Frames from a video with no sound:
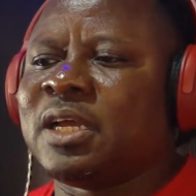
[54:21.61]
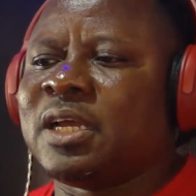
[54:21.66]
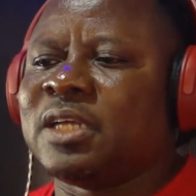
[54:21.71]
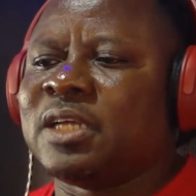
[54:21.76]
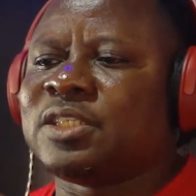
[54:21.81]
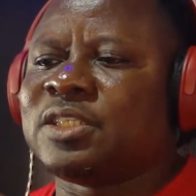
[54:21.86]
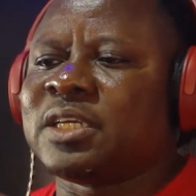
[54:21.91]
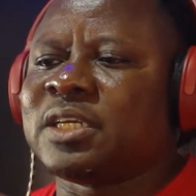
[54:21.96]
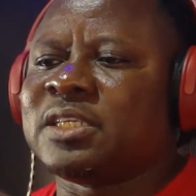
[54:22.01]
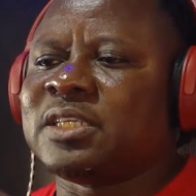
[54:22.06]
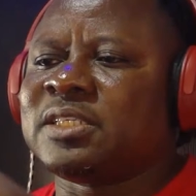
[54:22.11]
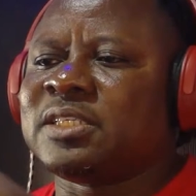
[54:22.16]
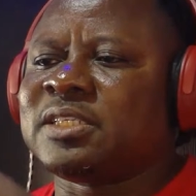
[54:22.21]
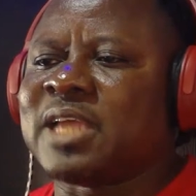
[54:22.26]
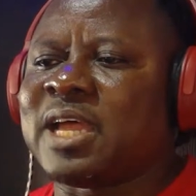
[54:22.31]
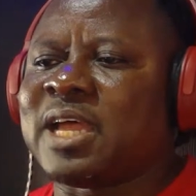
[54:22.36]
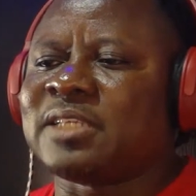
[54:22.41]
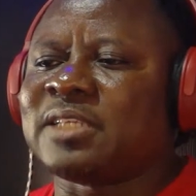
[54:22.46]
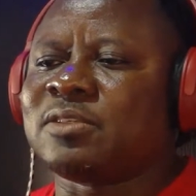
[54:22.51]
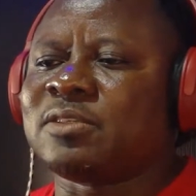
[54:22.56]
Check his
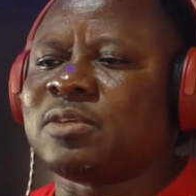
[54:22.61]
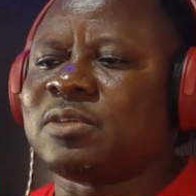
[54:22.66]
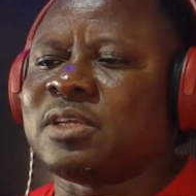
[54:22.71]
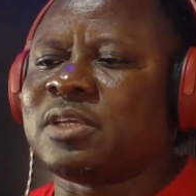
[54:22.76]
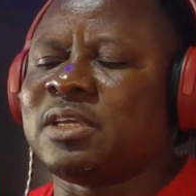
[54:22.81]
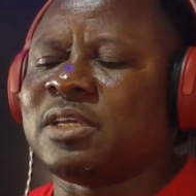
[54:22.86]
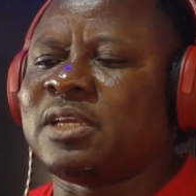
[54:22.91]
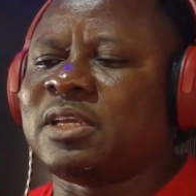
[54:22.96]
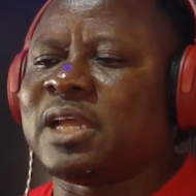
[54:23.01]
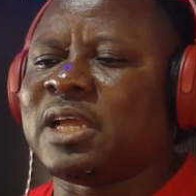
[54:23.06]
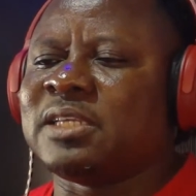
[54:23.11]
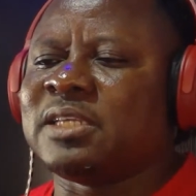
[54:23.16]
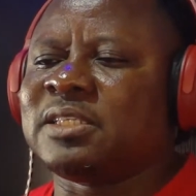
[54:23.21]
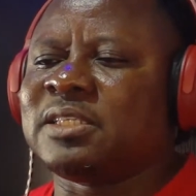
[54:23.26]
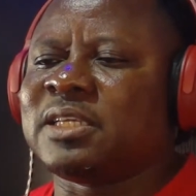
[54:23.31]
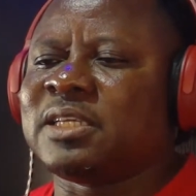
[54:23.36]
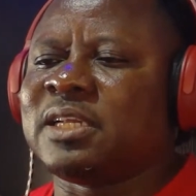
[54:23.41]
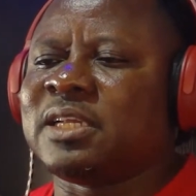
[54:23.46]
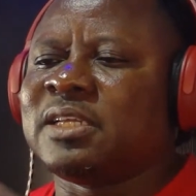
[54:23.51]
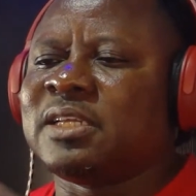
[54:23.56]
stats, okay? And he
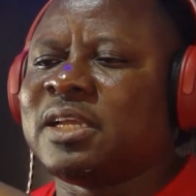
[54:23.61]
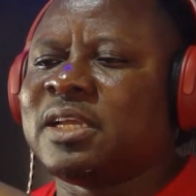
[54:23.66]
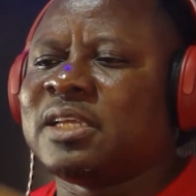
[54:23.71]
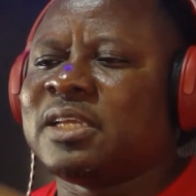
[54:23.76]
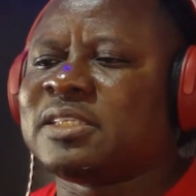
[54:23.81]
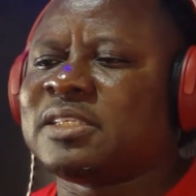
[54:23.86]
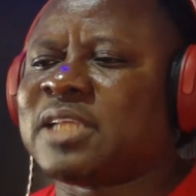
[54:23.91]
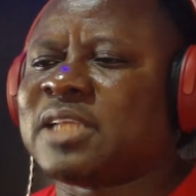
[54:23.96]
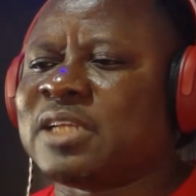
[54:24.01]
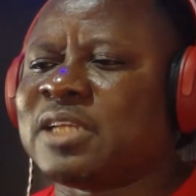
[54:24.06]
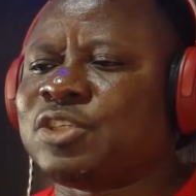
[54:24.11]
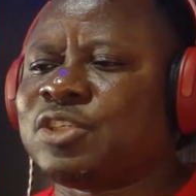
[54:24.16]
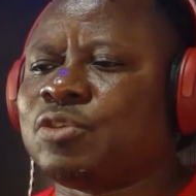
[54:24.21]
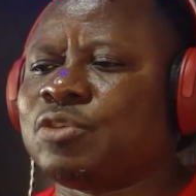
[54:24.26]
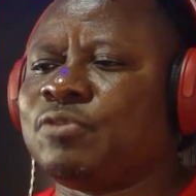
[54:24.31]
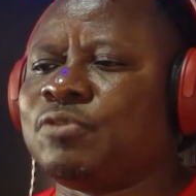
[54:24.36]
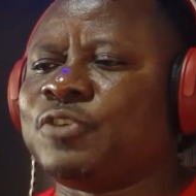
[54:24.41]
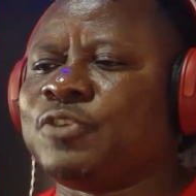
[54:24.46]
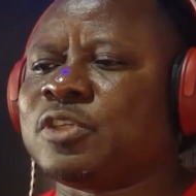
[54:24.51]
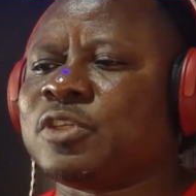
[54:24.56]
said stats
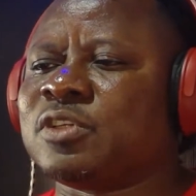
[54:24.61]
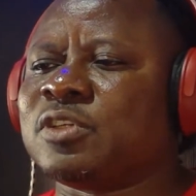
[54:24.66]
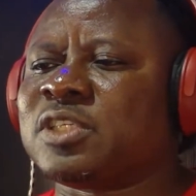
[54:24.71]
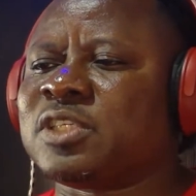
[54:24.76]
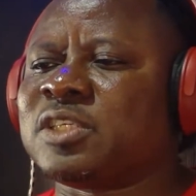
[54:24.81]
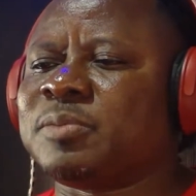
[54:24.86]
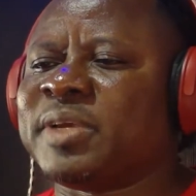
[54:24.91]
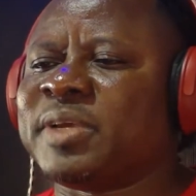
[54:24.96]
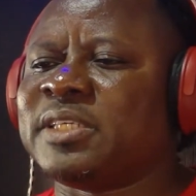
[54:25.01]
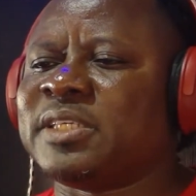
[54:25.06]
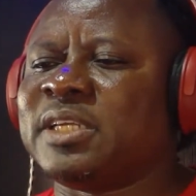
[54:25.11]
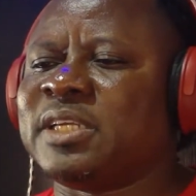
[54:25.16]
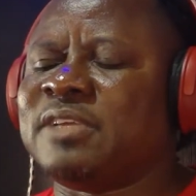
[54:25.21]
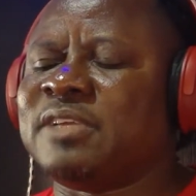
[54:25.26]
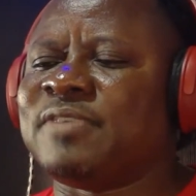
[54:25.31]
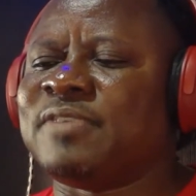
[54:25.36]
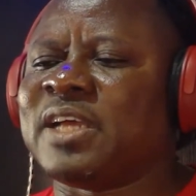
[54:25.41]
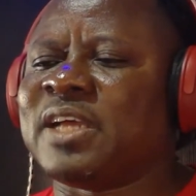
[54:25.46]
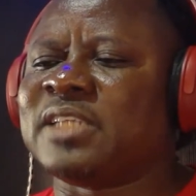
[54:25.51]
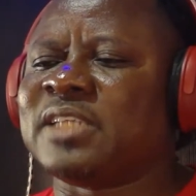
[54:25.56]
show Victor Osimhen
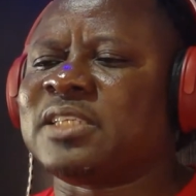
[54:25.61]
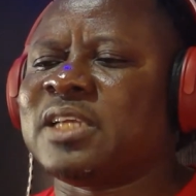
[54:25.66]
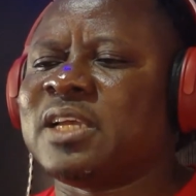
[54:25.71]
delivers